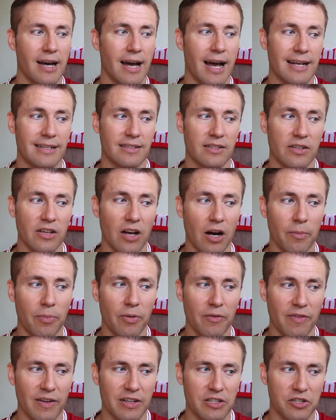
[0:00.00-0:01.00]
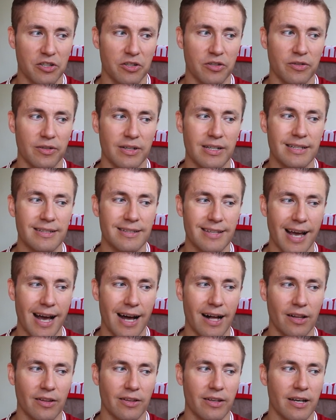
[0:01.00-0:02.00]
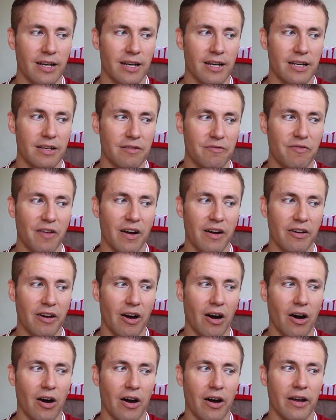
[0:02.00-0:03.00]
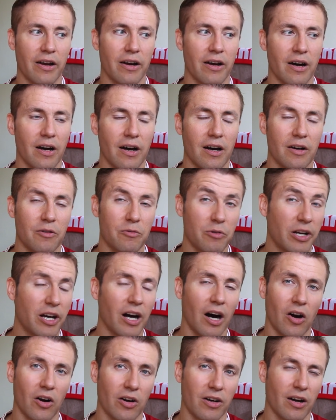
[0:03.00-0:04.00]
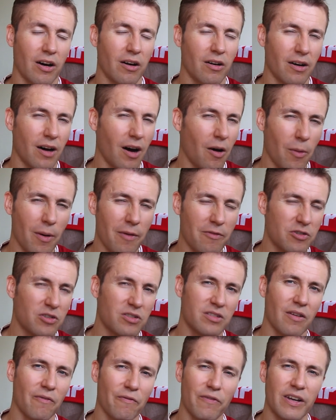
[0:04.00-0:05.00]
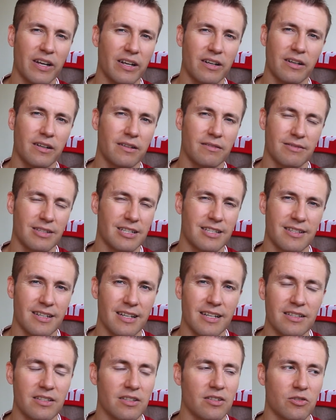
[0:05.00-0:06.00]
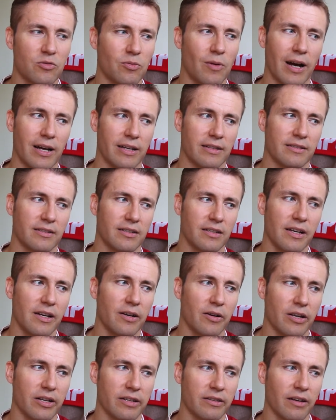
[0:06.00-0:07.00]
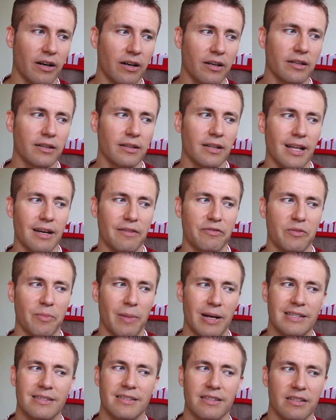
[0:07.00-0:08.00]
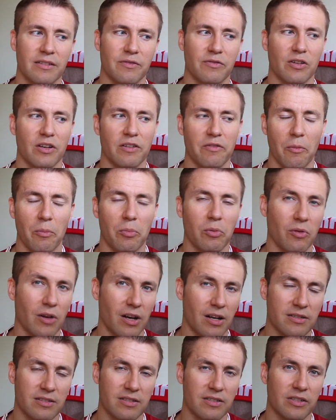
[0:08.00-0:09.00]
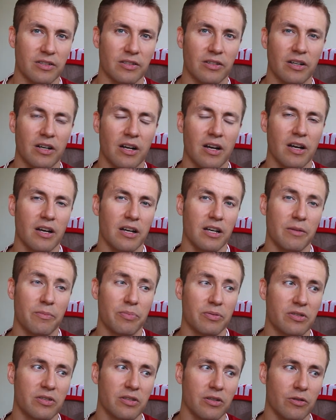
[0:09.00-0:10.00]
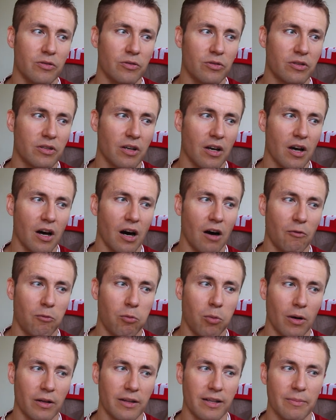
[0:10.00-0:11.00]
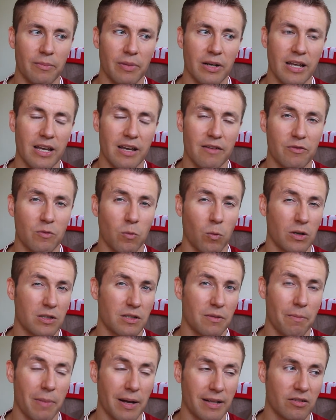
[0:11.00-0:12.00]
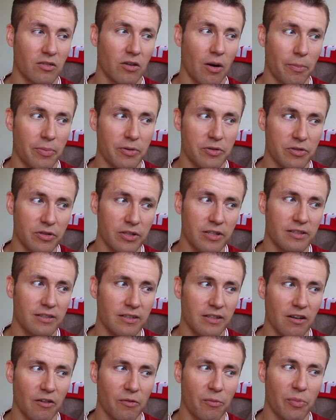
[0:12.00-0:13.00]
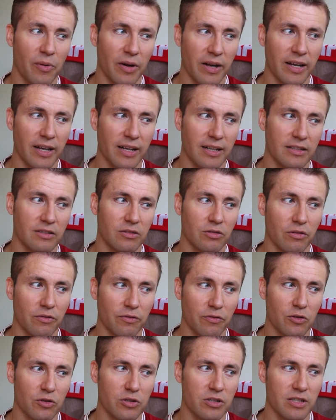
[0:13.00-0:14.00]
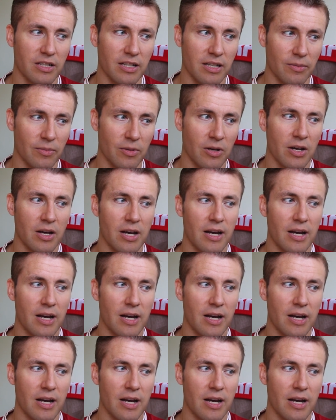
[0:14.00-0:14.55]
As a young professional, he is held in very high regard. However, something isn't right, clearly. Duncan left Man City for Liverpool last year in pursuit of what he believed was a better opportunity of breaking into the first team.